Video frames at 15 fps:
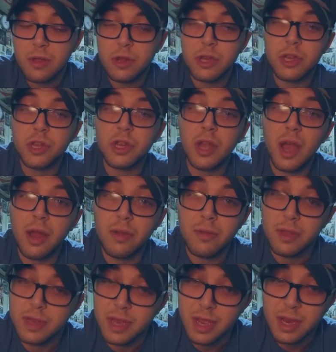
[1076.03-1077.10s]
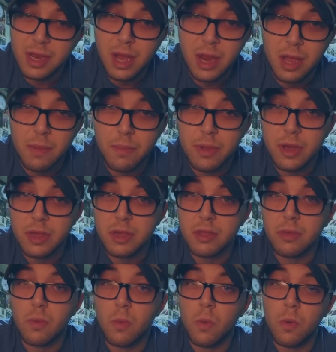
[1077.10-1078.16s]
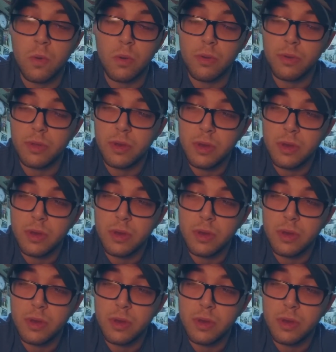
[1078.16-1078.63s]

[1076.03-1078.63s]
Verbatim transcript: shatter the tectonic plates of the world.